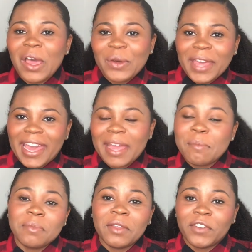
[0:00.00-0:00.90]
Okay,
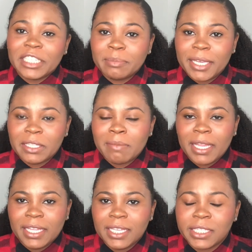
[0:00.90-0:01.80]
the first place on my
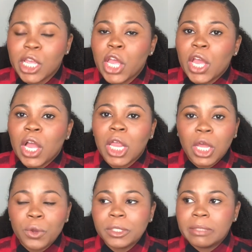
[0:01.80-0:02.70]
list,
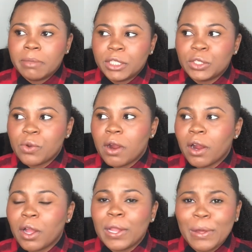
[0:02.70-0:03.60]
Clothes
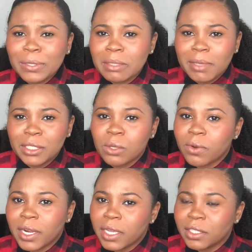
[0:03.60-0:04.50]
Mentor. Clothes
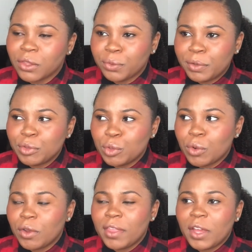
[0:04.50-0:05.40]
Mentor is a thrift
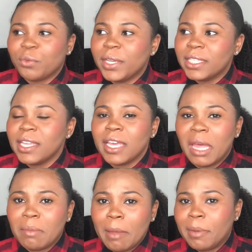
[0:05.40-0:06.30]
store that recently
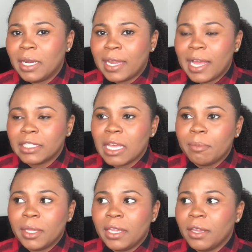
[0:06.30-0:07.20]
came up in the last
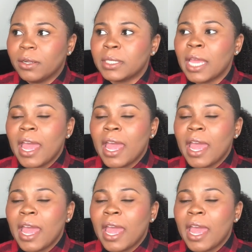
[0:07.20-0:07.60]
couple of years.